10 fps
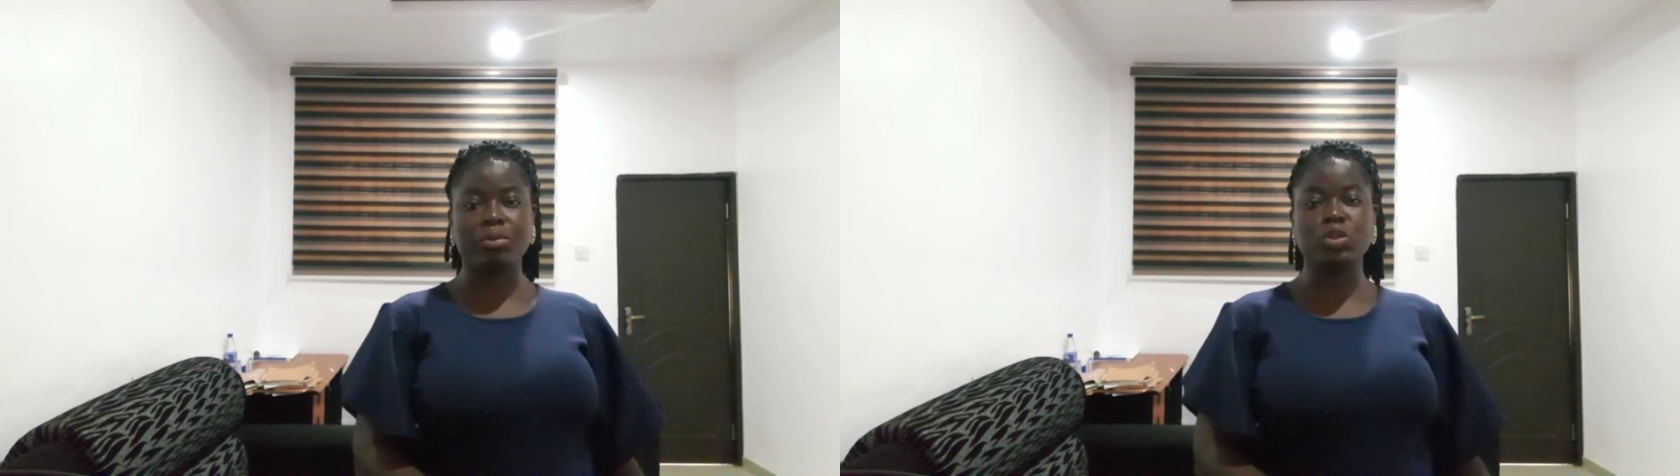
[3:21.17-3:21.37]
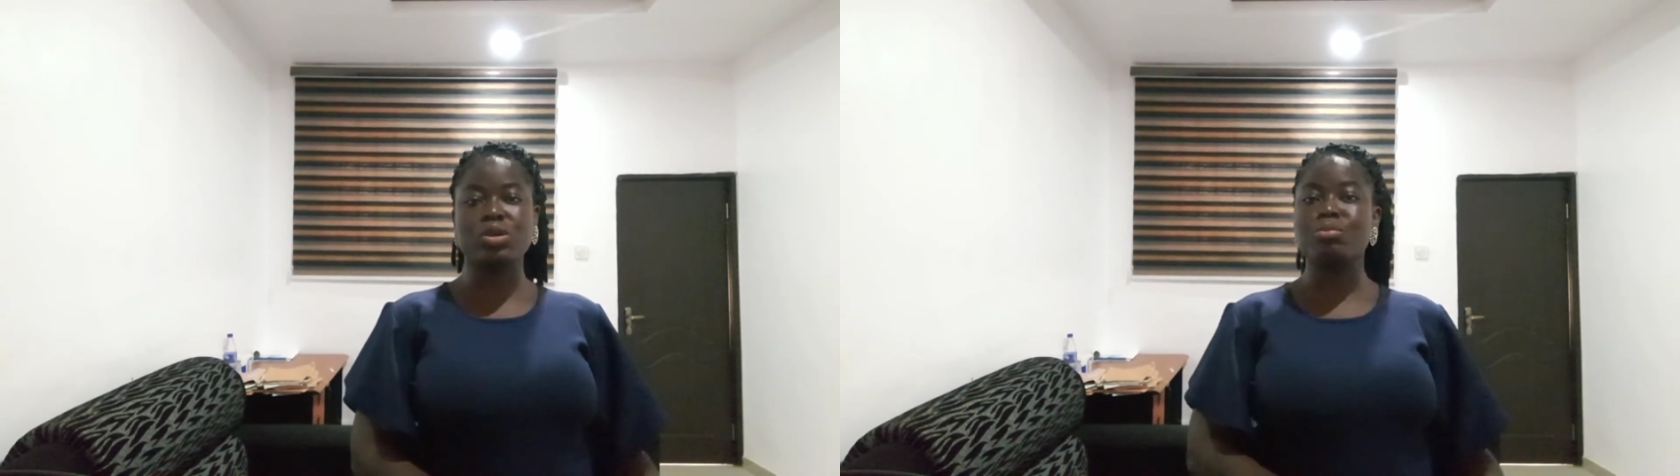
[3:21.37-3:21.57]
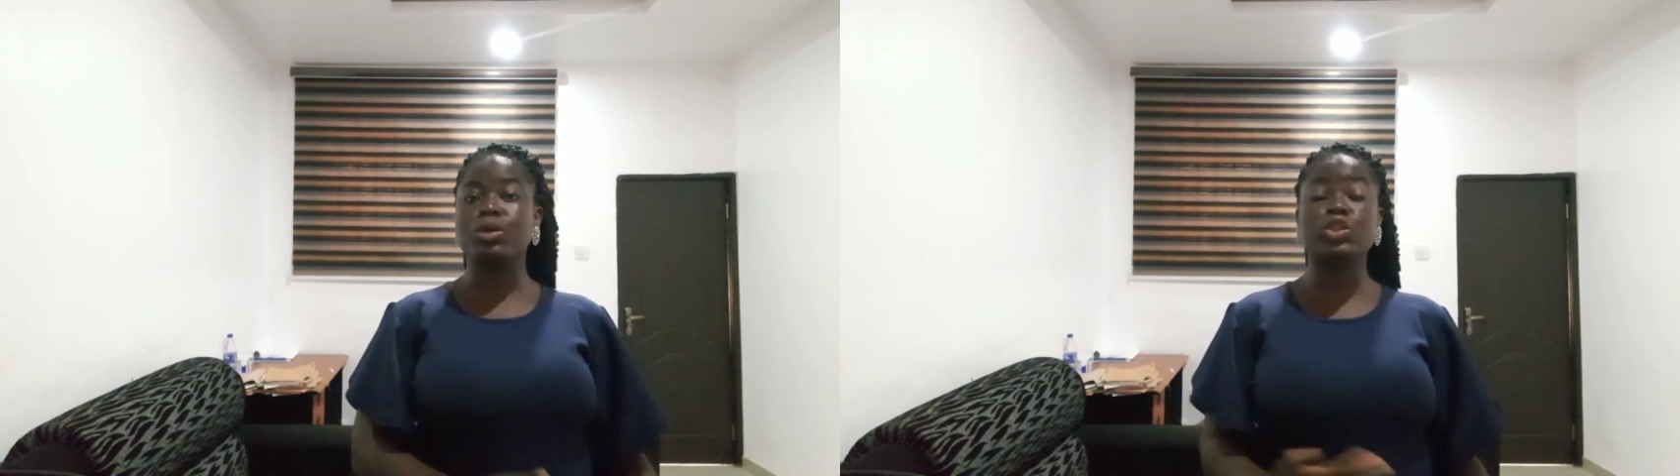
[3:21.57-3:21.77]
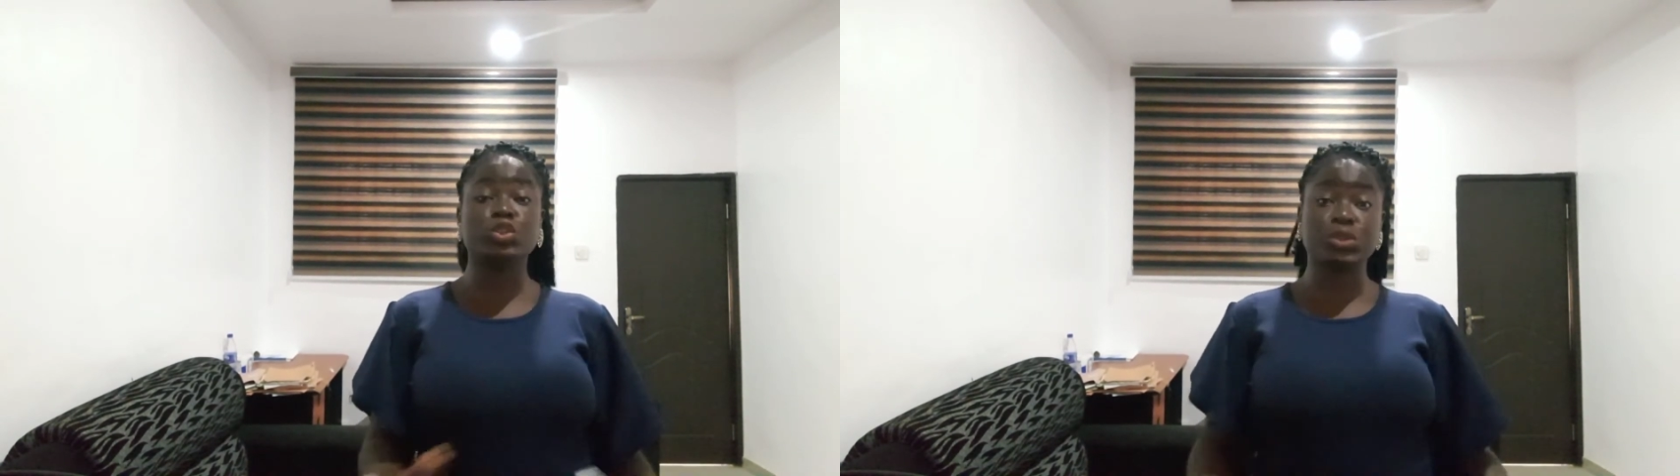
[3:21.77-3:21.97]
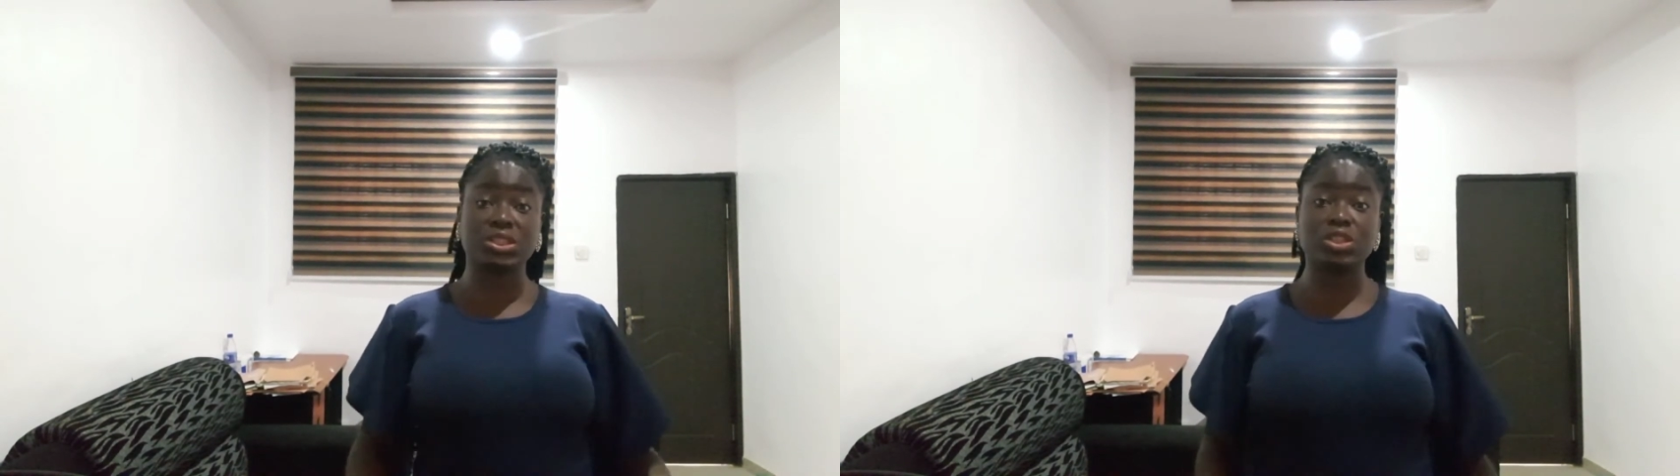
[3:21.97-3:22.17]
So in most
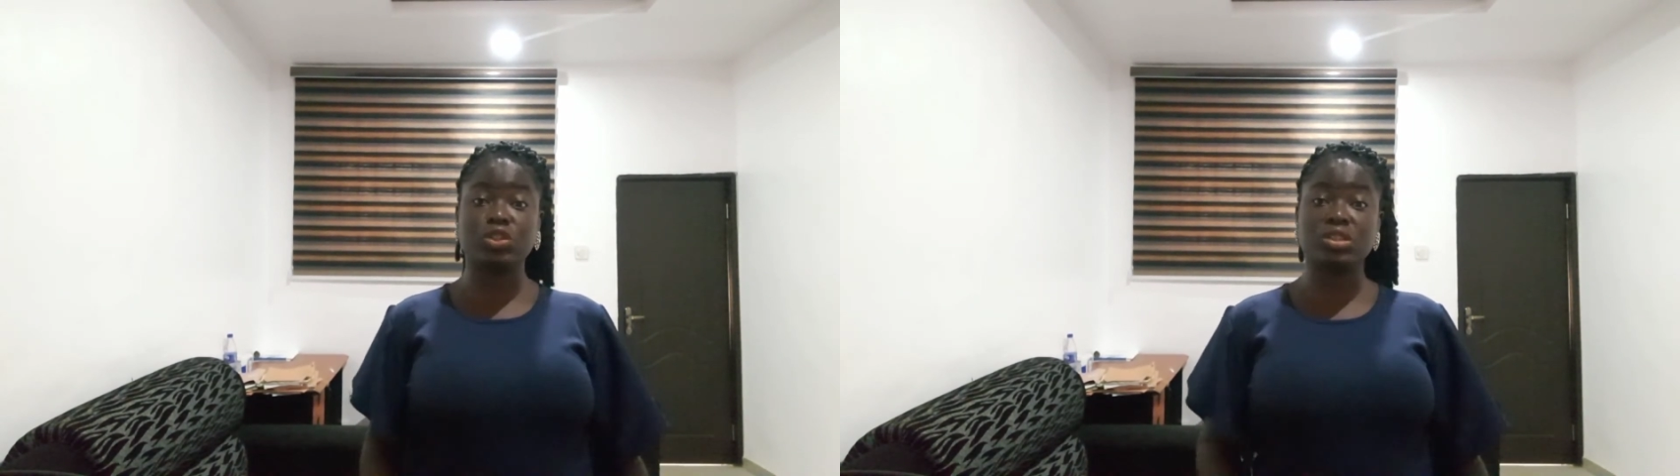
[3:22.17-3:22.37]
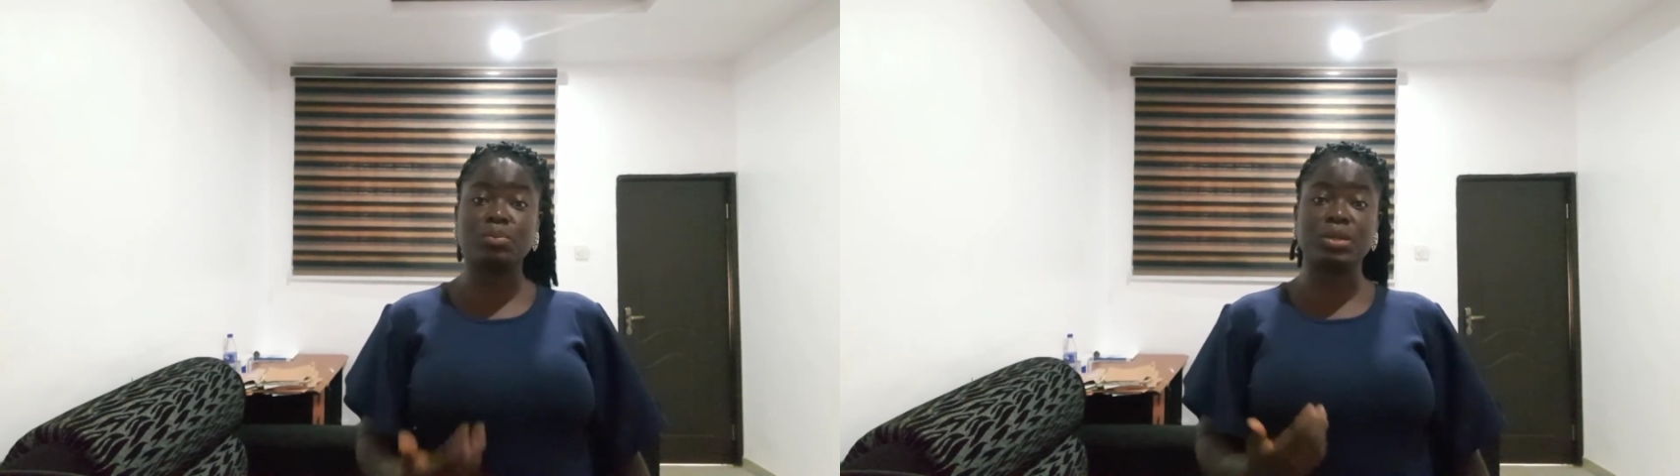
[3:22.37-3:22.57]
jurisdictions,